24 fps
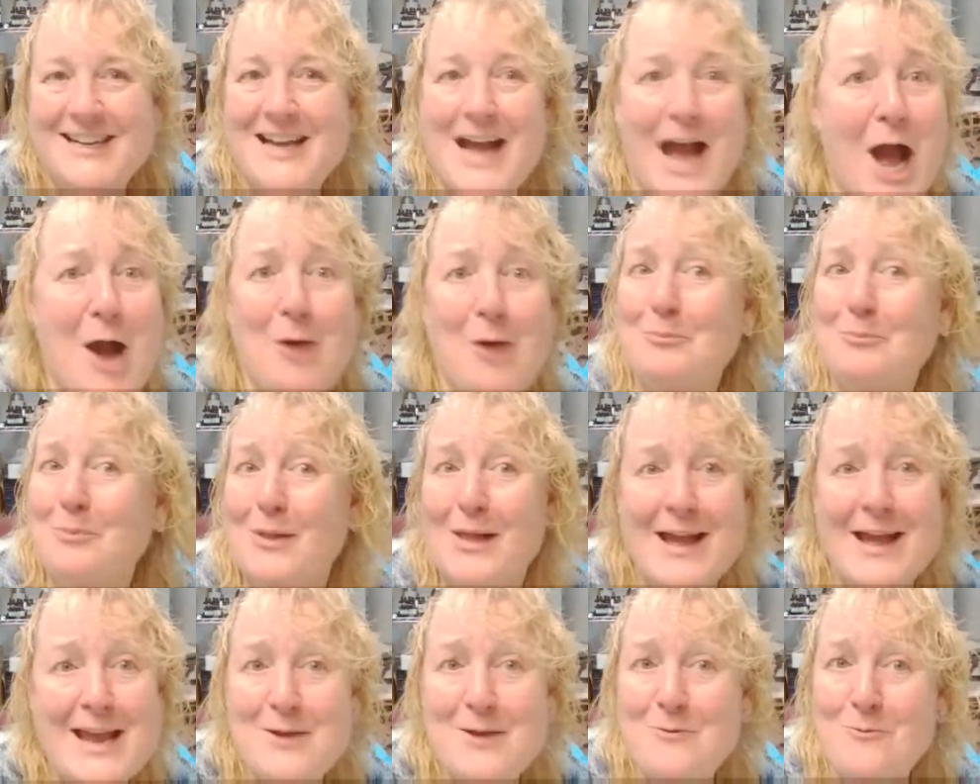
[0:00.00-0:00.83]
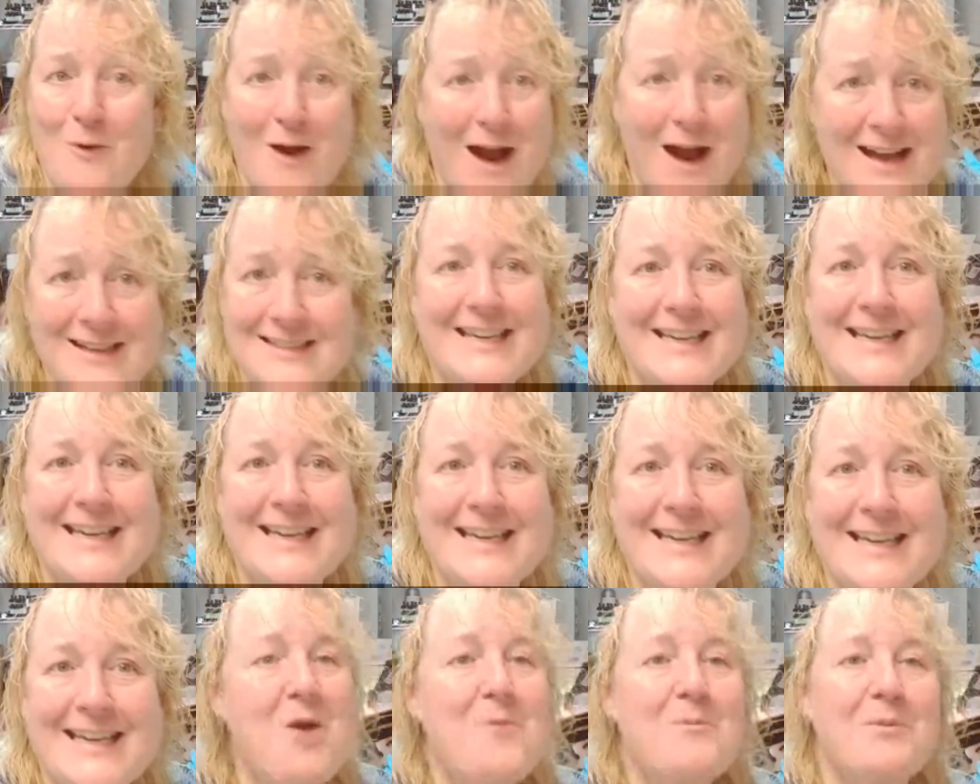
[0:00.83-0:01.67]
I'll plan wise,
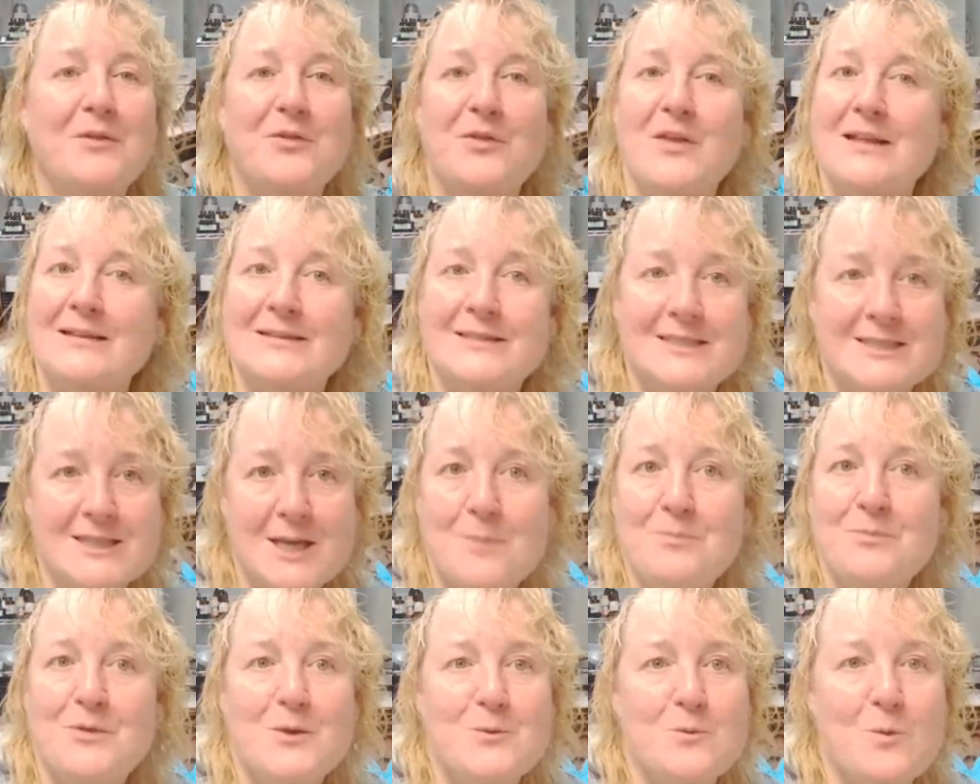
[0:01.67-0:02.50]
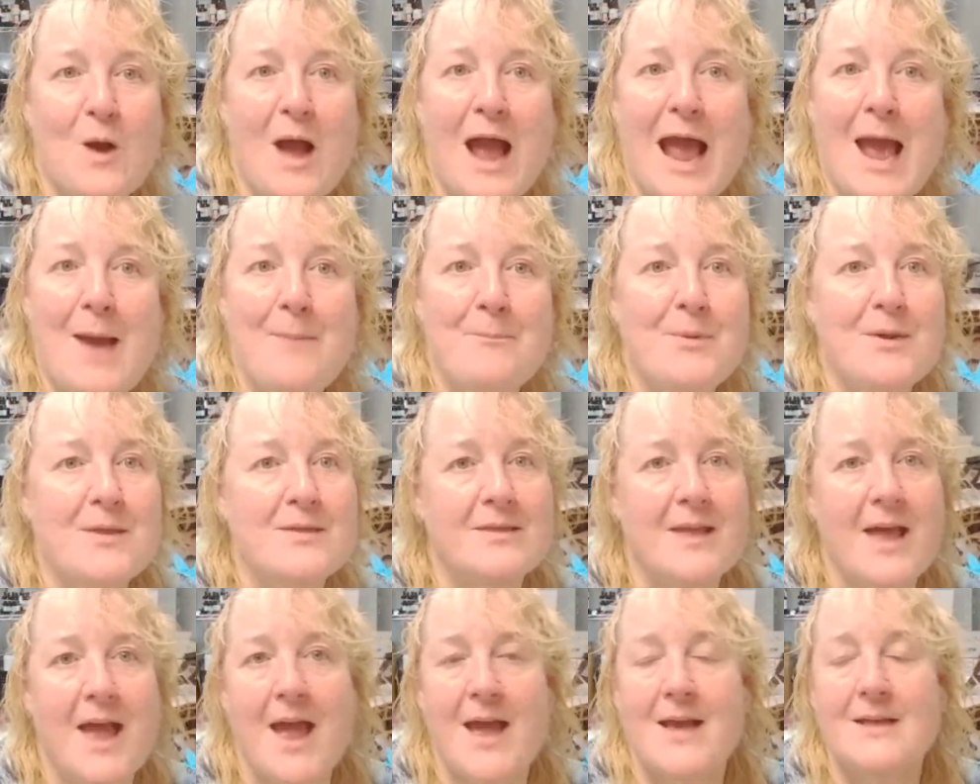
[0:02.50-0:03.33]
but then something will happen
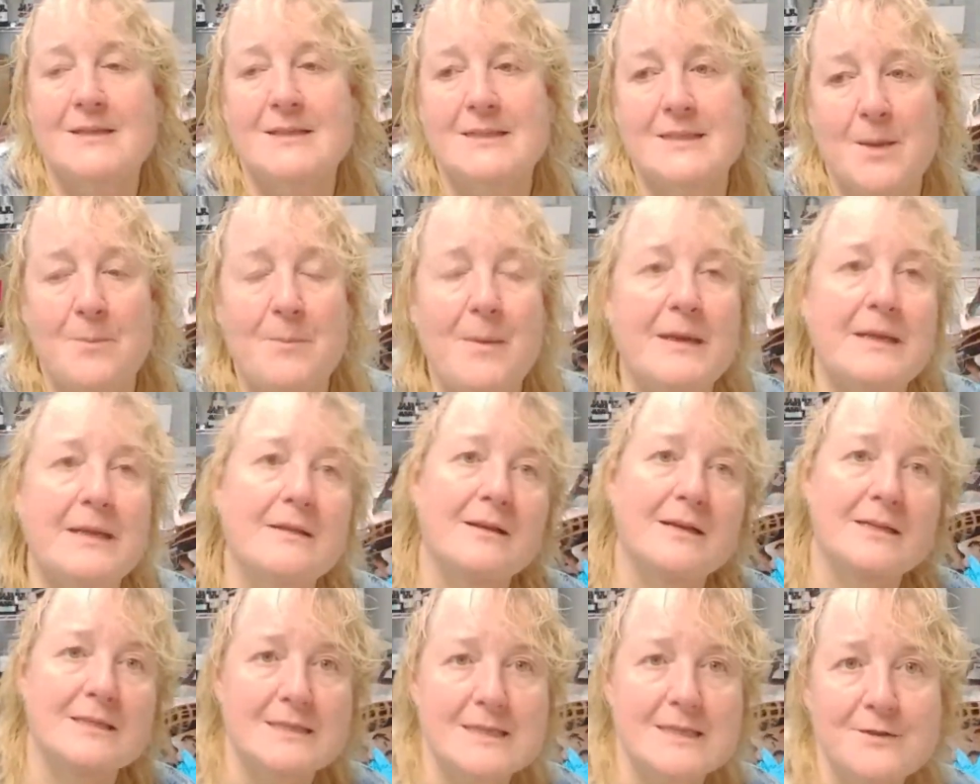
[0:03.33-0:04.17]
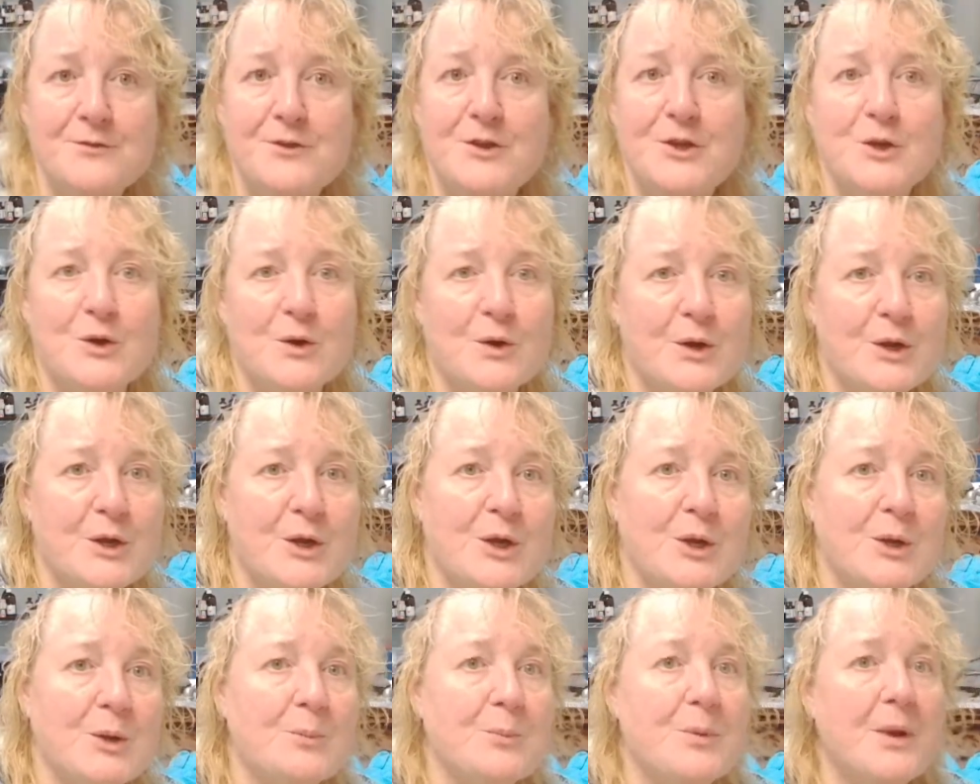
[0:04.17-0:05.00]
that somebody that's in the
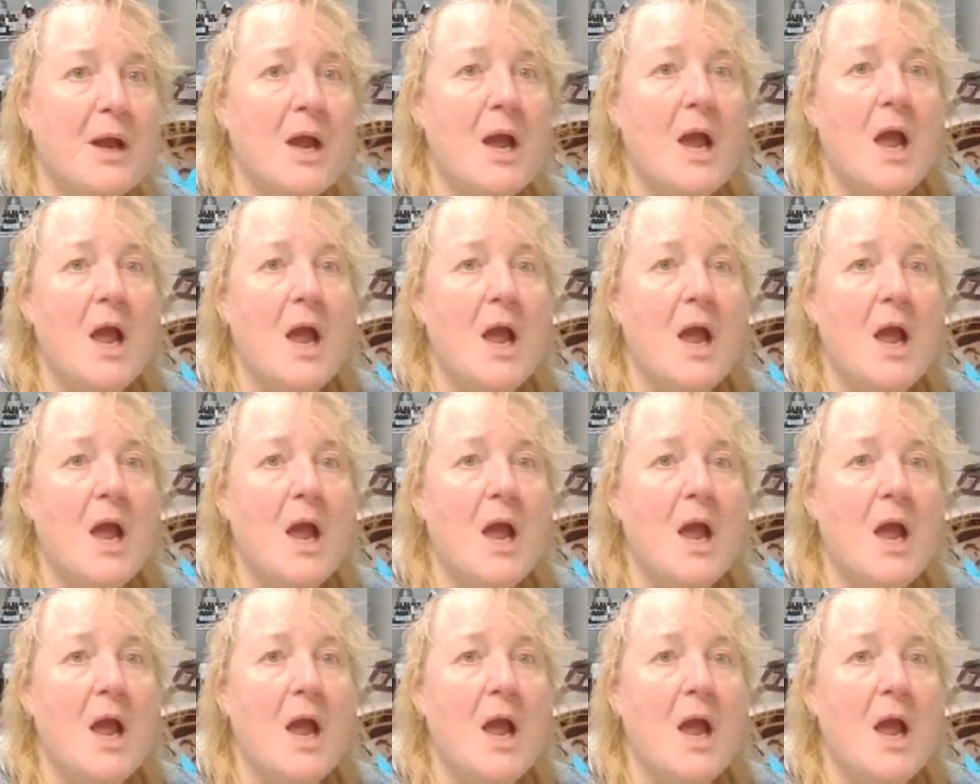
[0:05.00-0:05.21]
group,